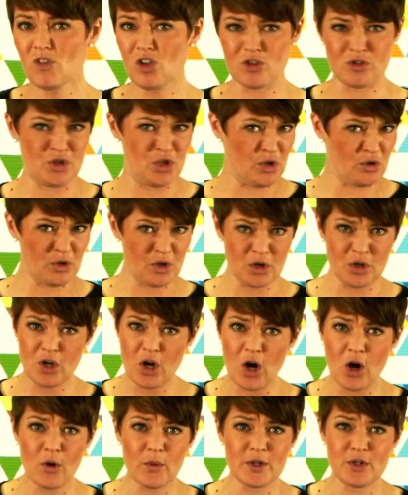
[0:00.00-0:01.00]
So you can
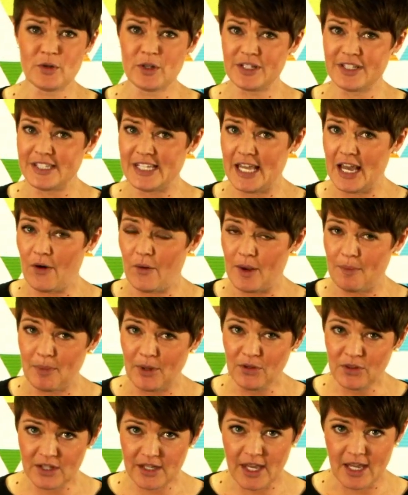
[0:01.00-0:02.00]
go and you can see how I
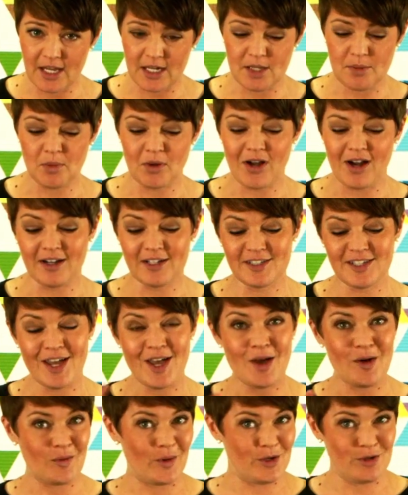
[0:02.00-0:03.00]
built the candy blocks.
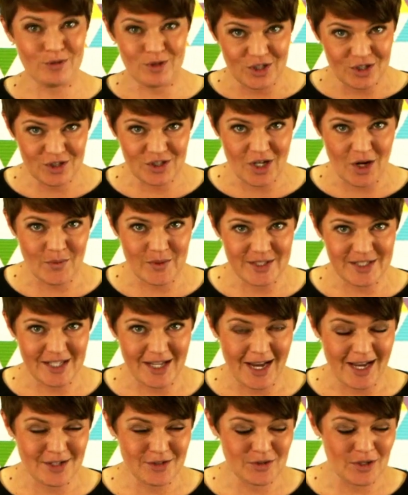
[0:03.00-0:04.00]
What you just saw was
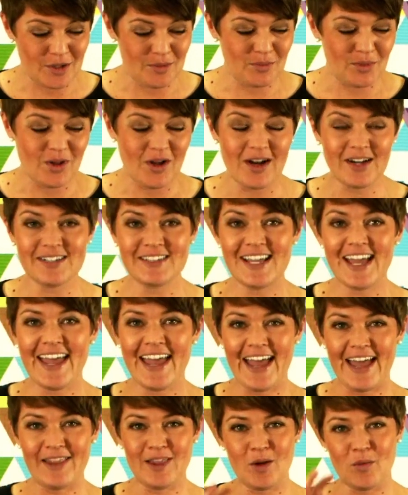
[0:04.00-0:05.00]
the ice cream blocks,
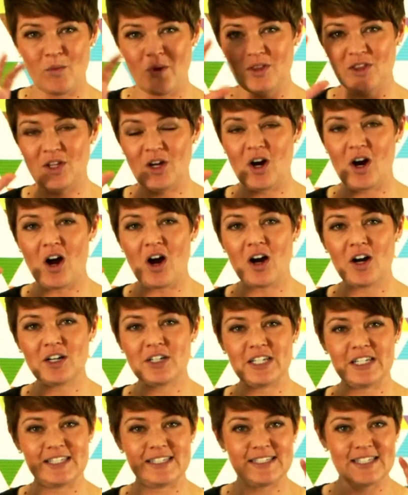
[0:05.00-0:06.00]
and then what there are
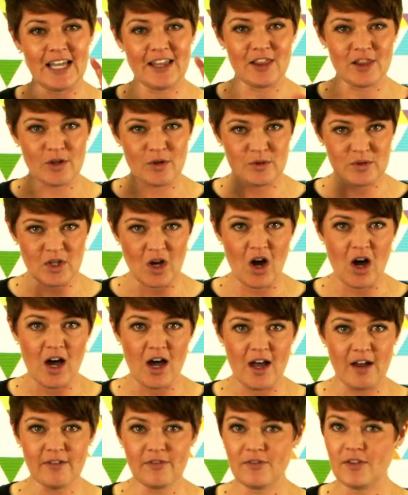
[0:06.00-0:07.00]
to set those
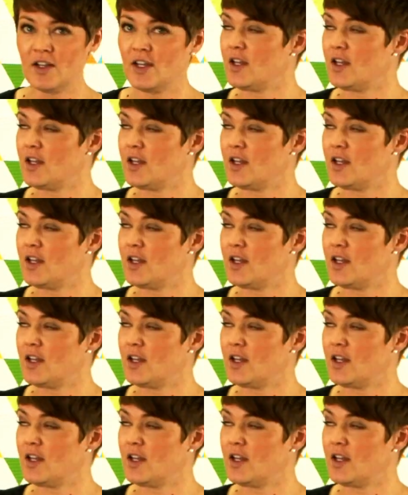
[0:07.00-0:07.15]
off.